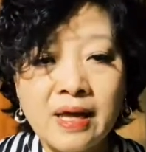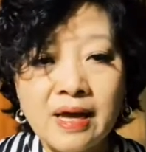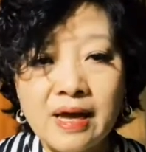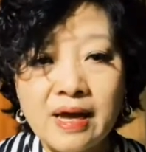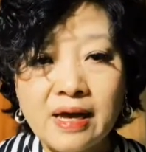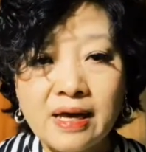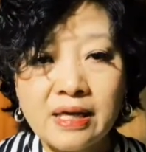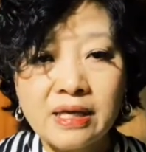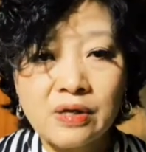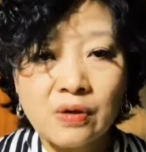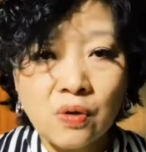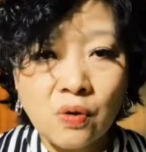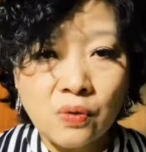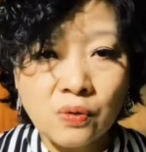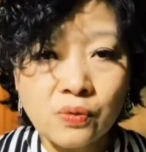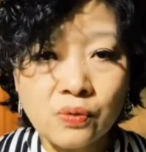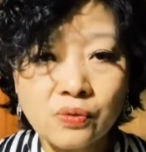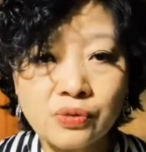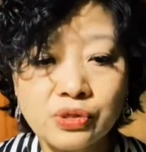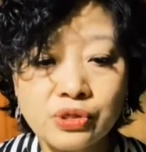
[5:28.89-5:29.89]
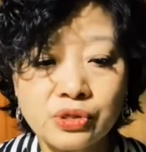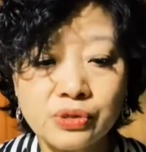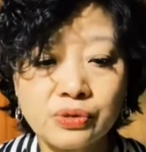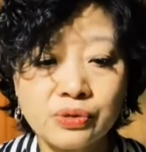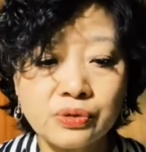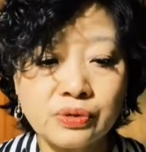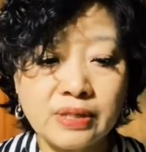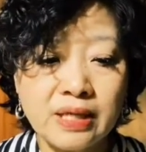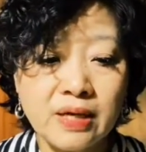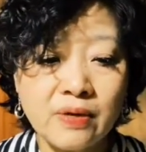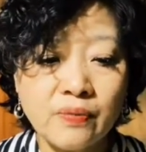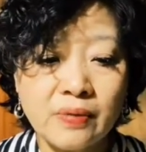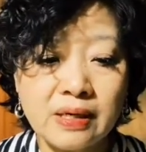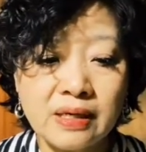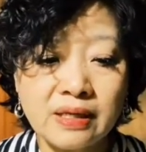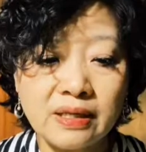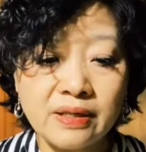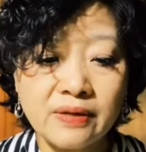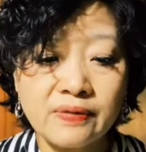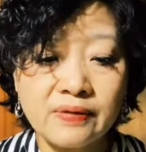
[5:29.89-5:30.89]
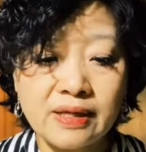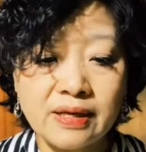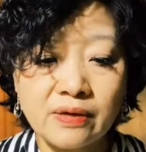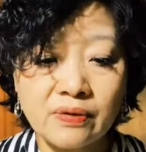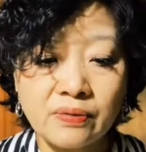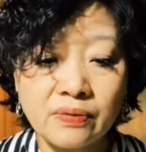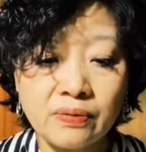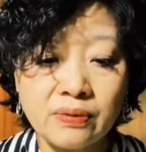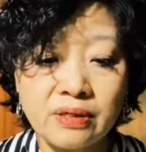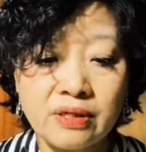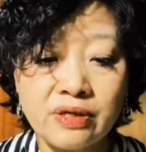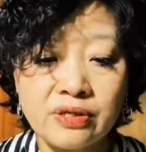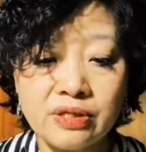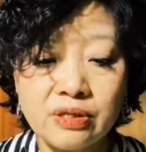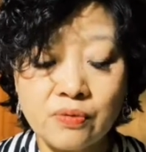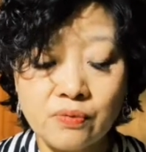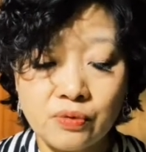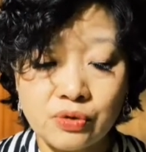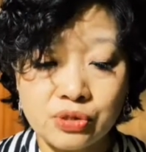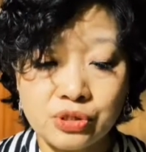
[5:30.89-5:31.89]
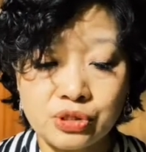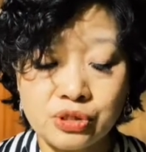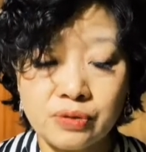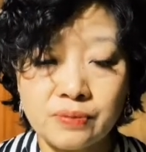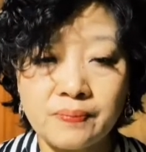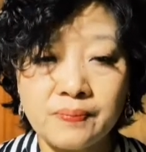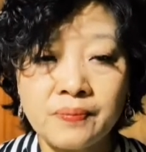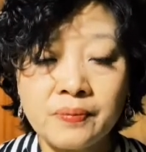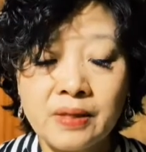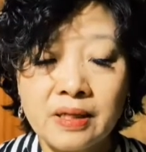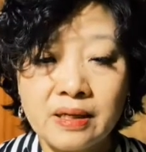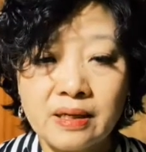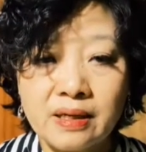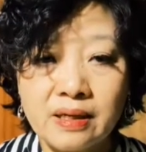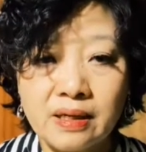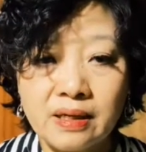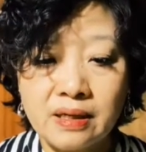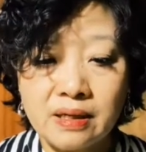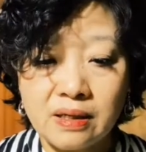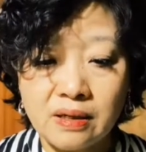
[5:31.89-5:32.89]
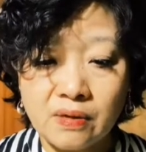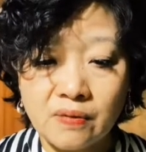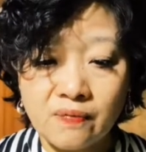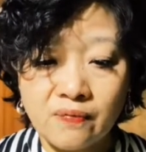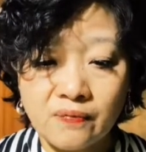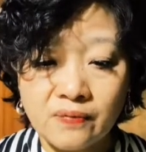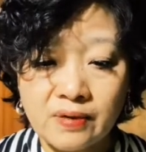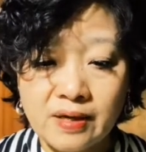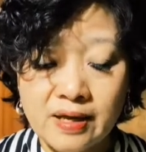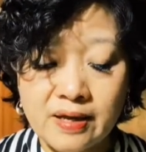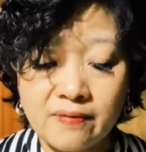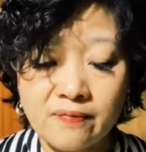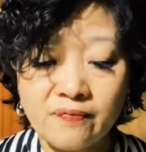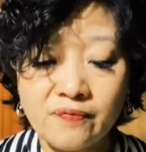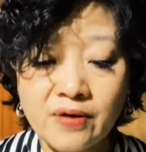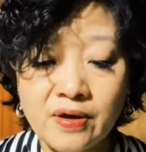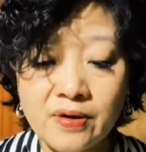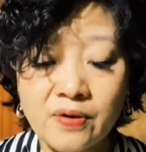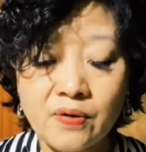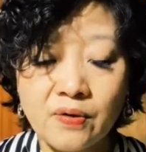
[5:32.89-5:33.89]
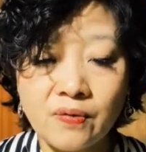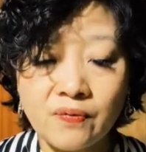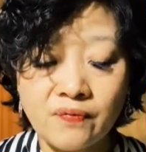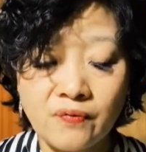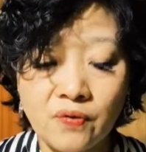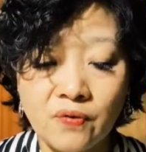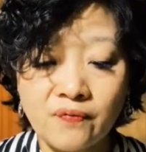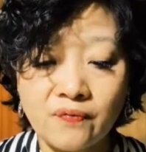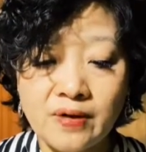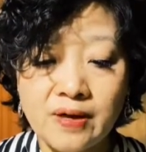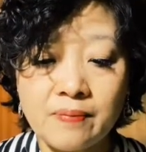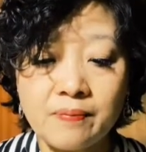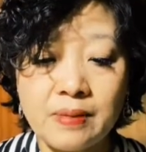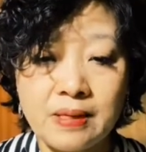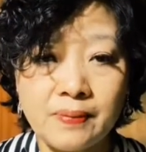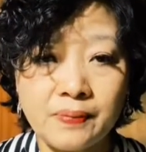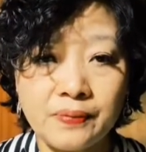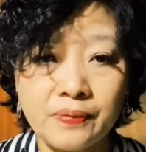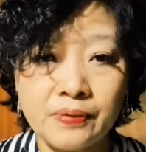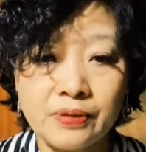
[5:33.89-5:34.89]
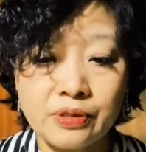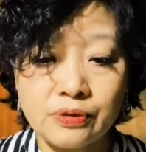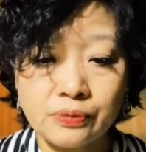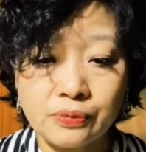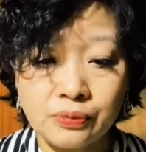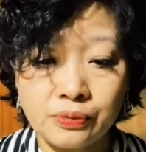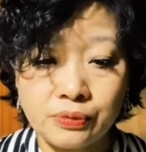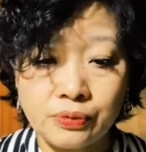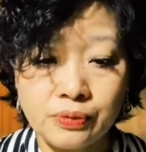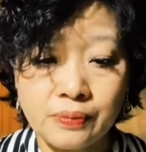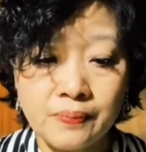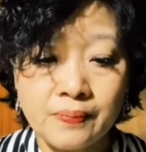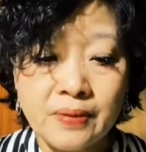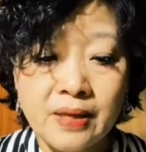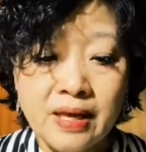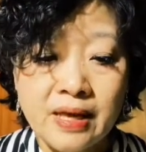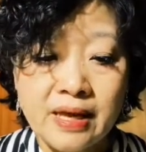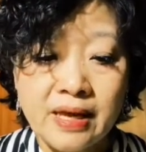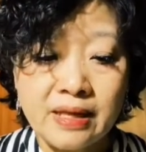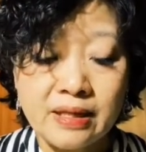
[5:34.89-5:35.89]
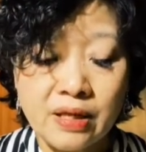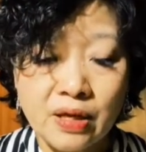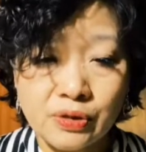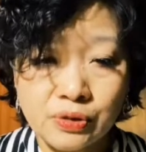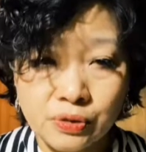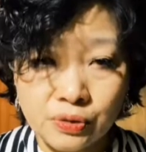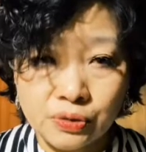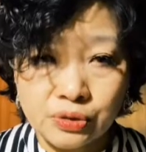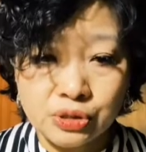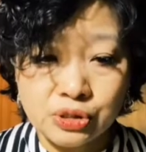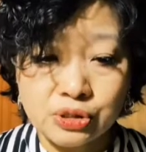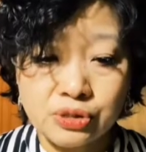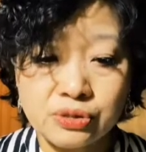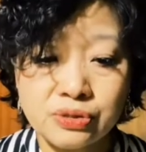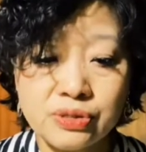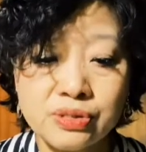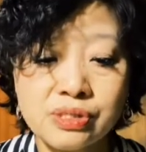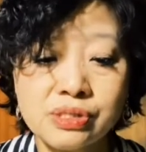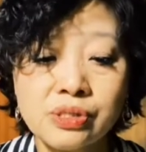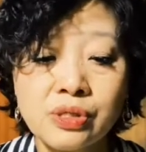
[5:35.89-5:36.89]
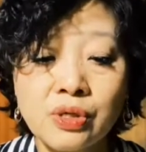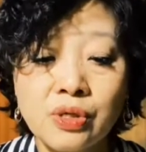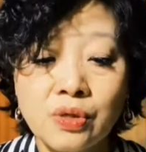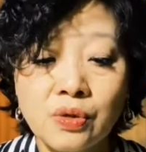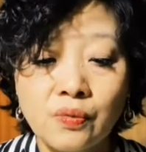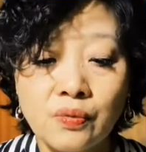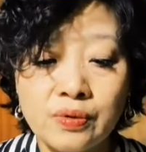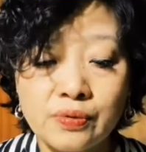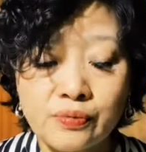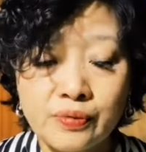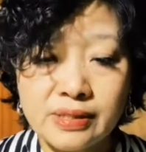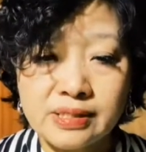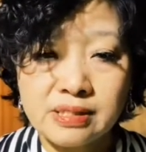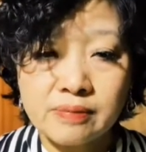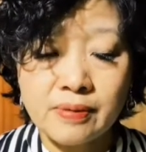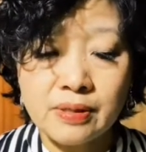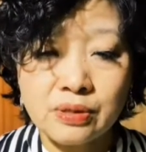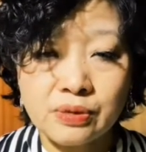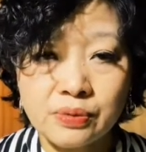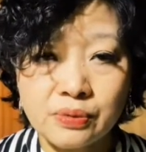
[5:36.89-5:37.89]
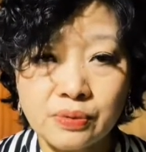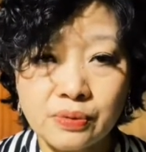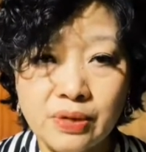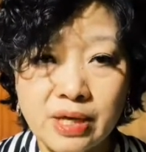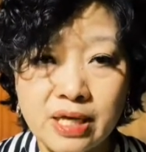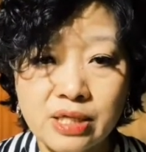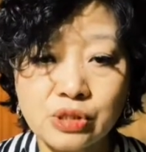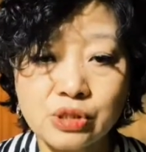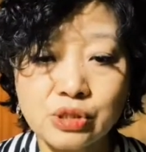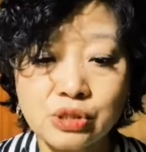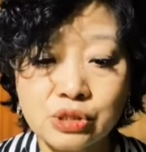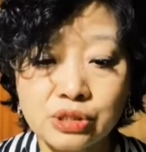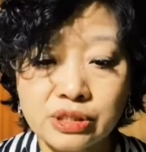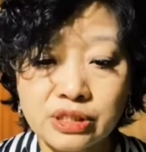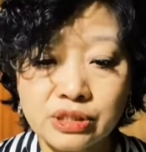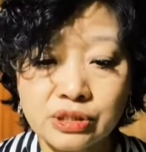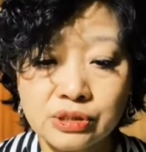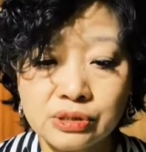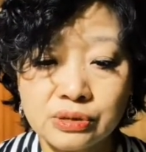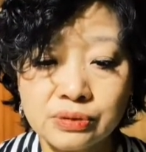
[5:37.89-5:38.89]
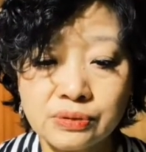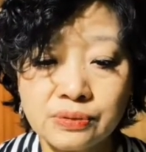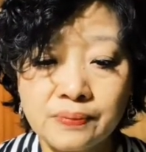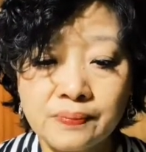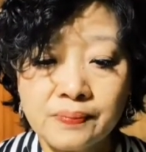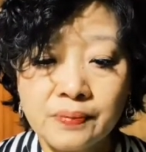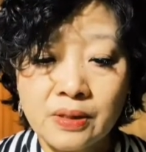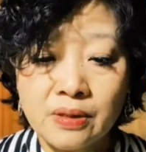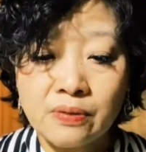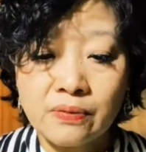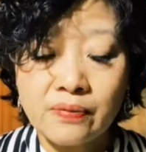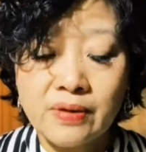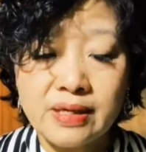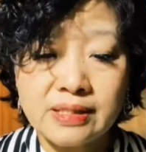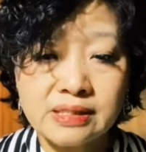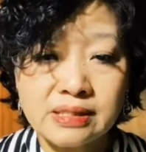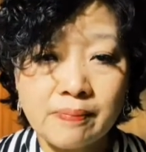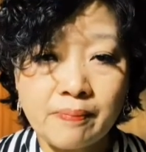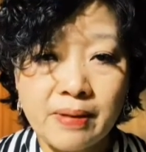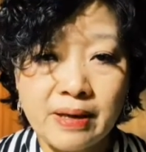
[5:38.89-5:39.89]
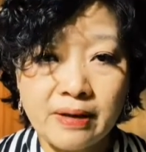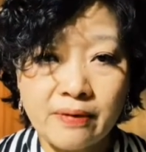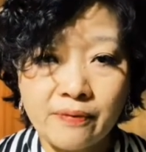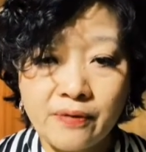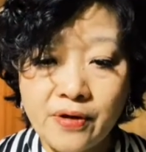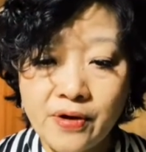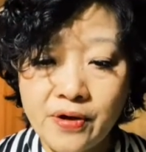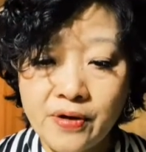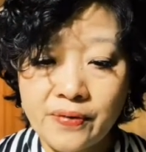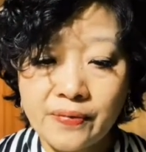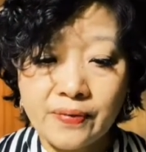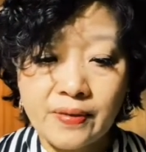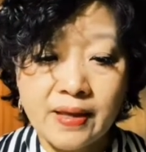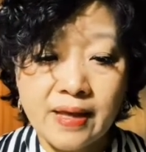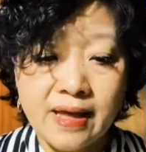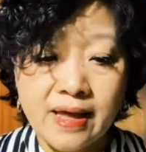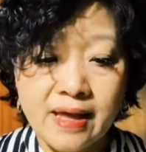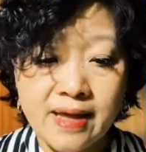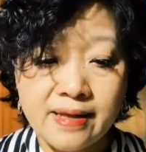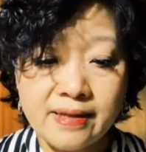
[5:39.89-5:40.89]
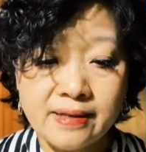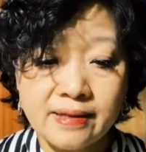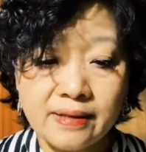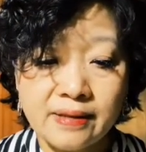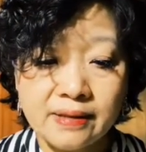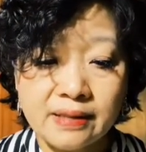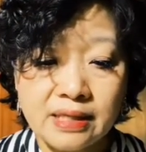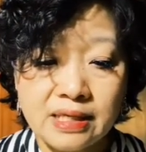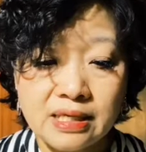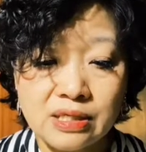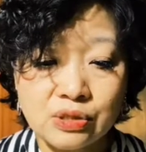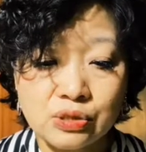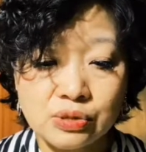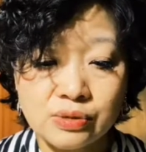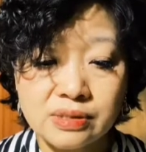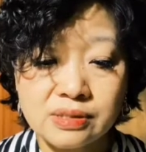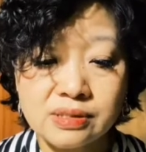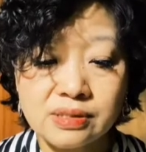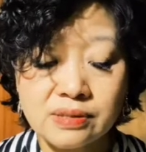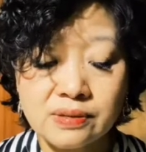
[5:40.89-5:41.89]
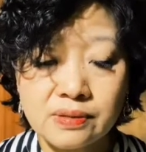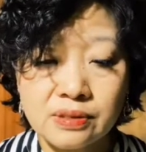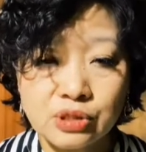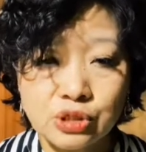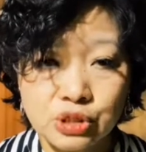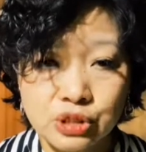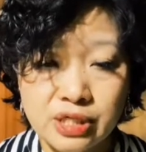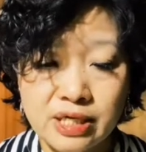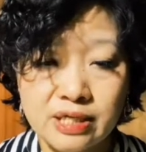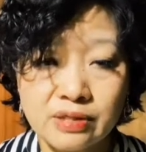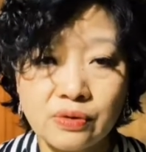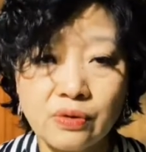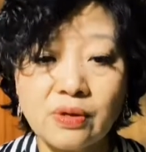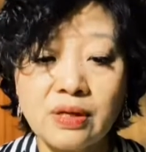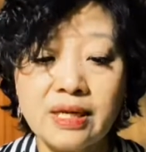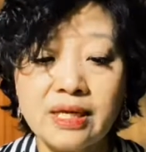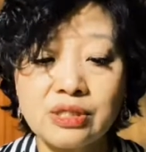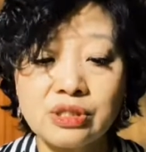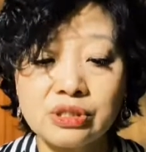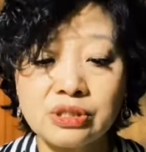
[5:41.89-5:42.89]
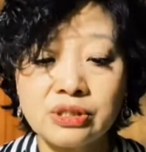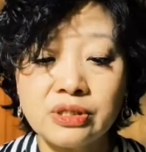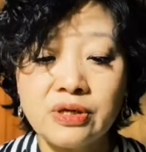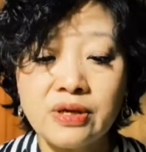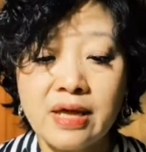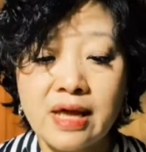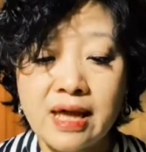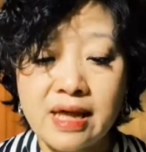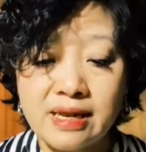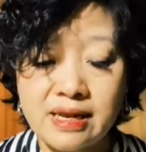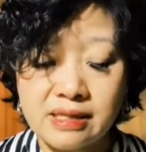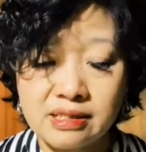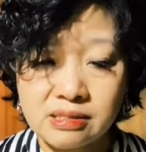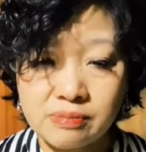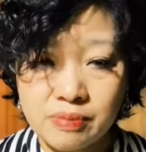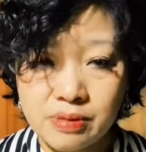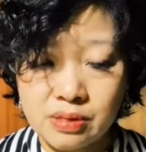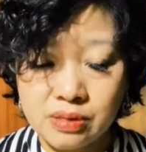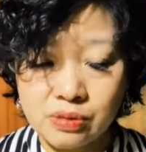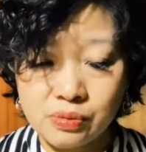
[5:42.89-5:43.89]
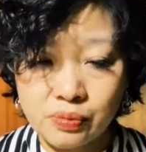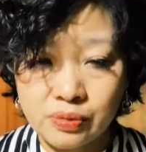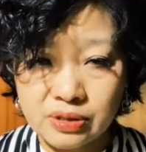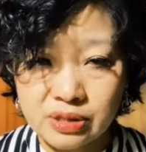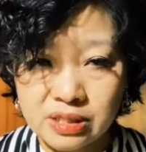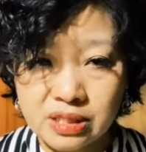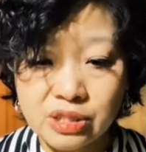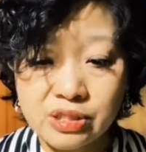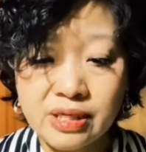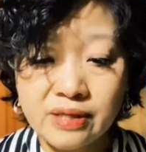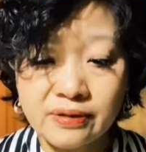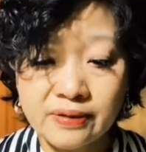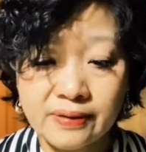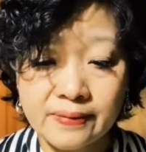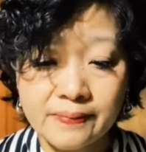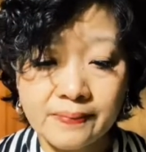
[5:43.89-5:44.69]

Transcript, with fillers: Uh, in conclusion, today we learned that group learning workshop uh, of like five, four or five people in a group and heterogeneous with respect to age, gender, race, background, and interest, share knowledge and experience with each other.